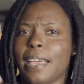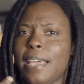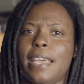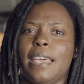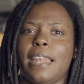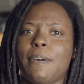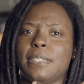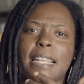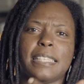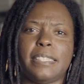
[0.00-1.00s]
and I was
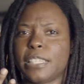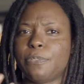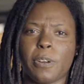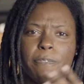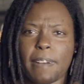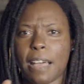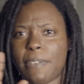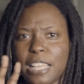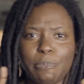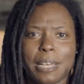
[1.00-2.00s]
in that 645
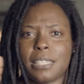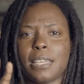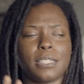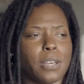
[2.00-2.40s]
headspace again.